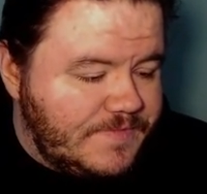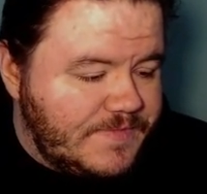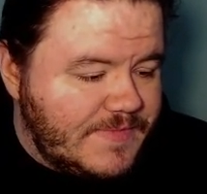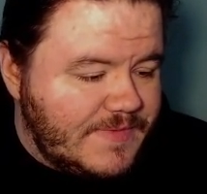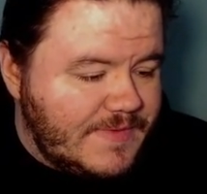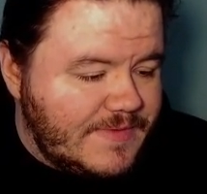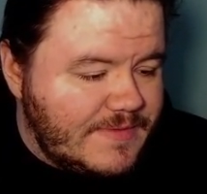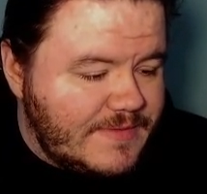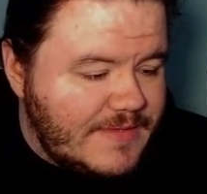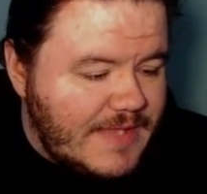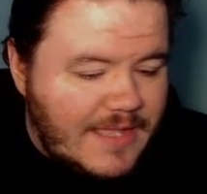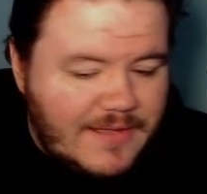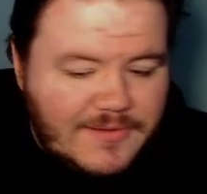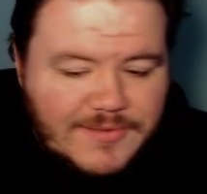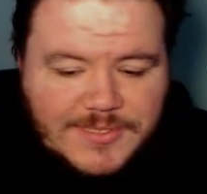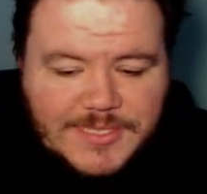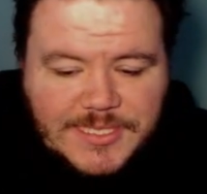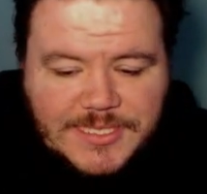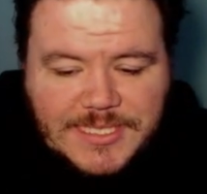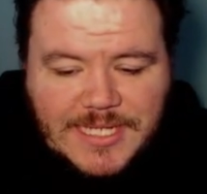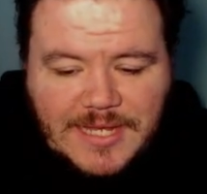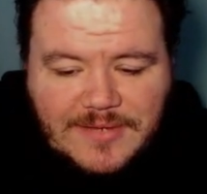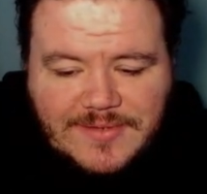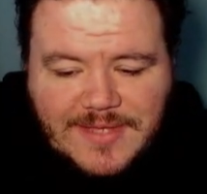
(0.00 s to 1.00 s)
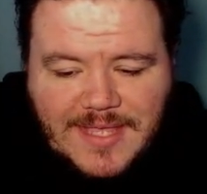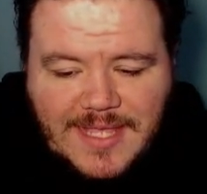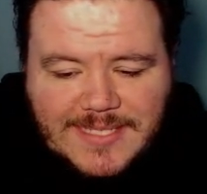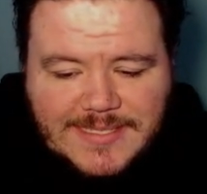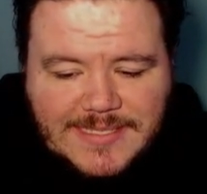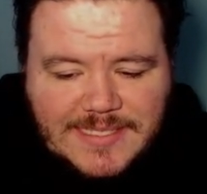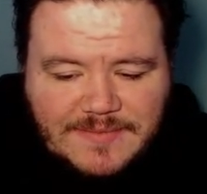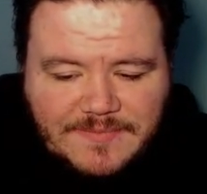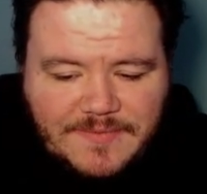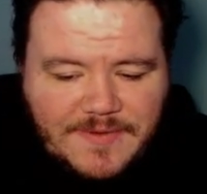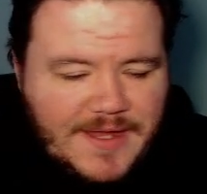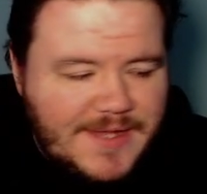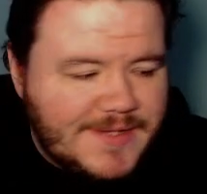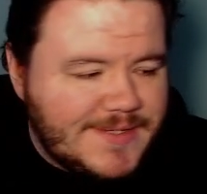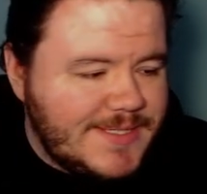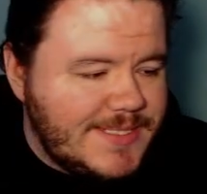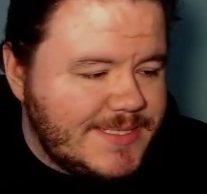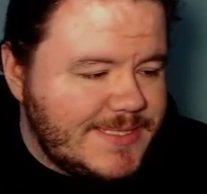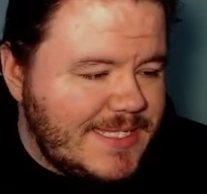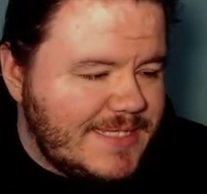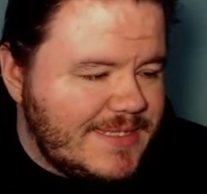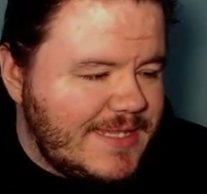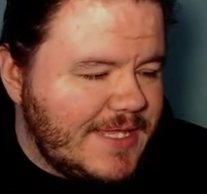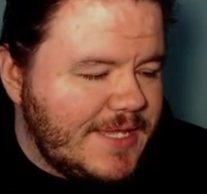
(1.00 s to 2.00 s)
How was the shoutcasting practice?
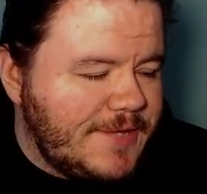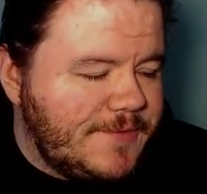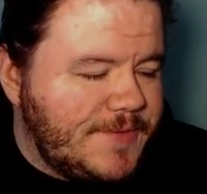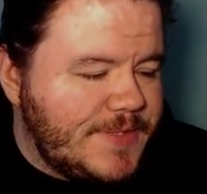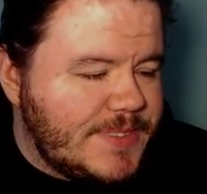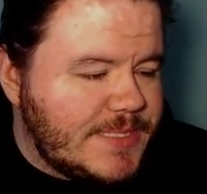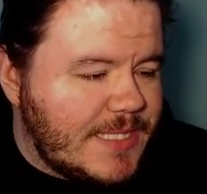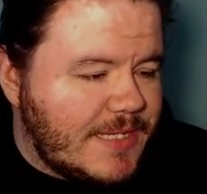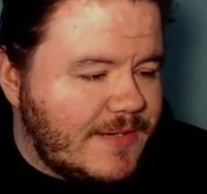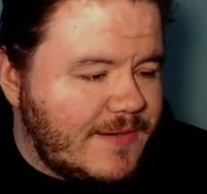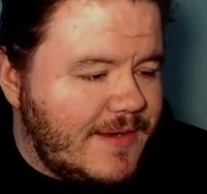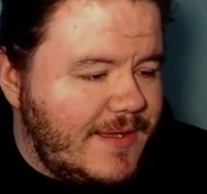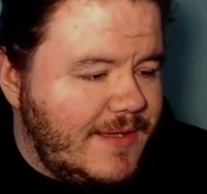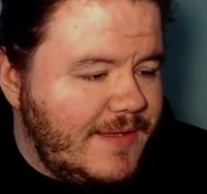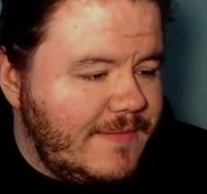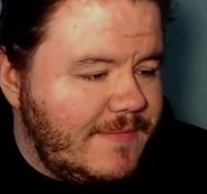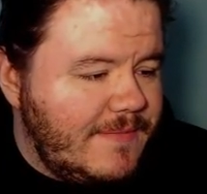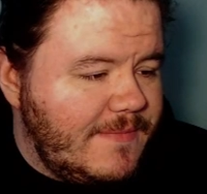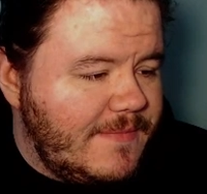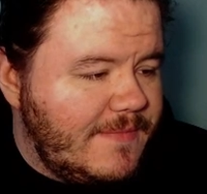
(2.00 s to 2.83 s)
I think it went alright.